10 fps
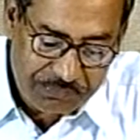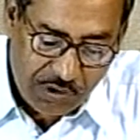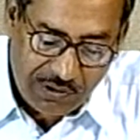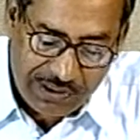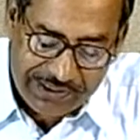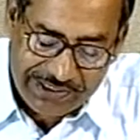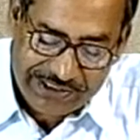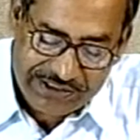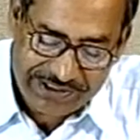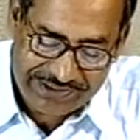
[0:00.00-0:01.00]
power
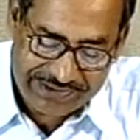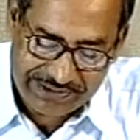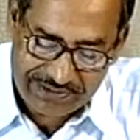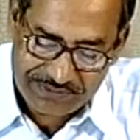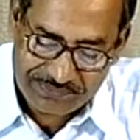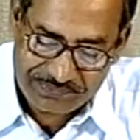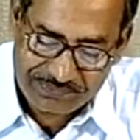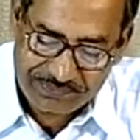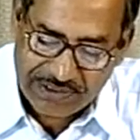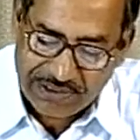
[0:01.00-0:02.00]
glitch reset.
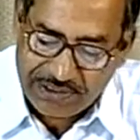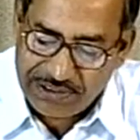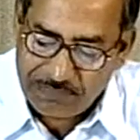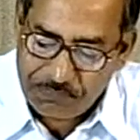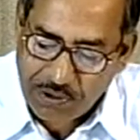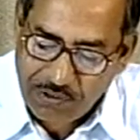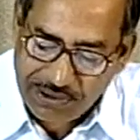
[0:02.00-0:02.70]
In power